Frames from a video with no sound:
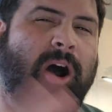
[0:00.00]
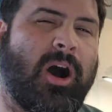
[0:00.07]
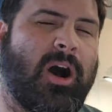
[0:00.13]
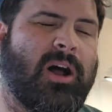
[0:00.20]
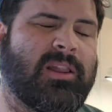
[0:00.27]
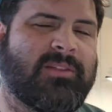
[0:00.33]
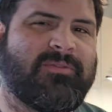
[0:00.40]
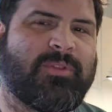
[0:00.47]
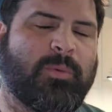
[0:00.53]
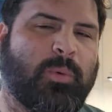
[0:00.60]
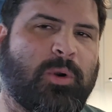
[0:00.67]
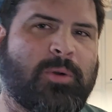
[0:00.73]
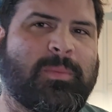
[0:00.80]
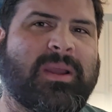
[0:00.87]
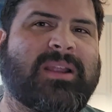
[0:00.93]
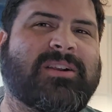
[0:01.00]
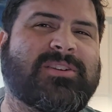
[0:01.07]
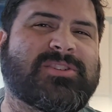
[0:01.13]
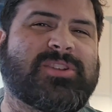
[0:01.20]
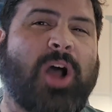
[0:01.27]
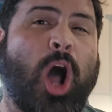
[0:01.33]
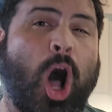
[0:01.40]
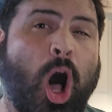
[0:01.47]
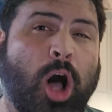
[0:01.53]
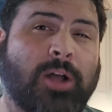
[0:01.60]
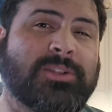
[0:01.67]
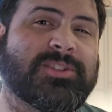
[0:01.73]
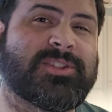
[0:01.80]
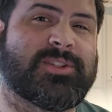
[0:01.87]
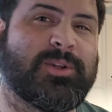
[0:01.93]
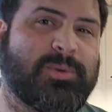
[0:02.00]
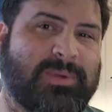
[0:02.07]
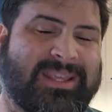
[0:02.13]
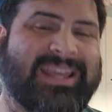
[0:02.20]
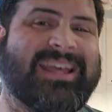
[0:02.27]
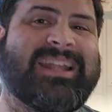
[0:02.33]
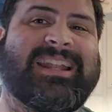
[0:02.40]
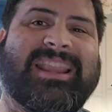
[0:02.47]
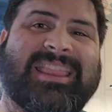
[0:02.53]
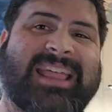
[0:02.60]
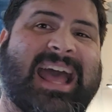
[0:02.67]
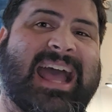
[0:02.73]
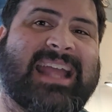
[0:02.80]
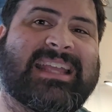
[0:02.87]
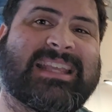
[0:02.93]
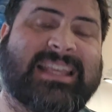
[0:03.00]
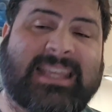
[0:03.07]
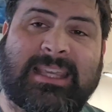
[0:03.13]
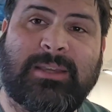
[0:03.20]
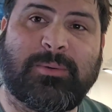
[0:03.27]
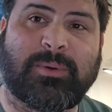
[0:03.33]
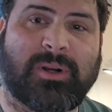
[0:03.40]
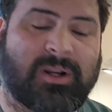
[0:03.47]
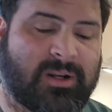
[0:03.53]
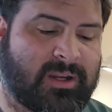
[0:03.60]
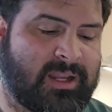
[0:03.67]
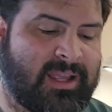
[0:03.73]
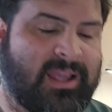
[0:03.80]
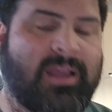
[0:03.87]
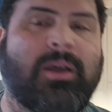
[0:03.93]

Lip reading: all of the war bikers also get that keyword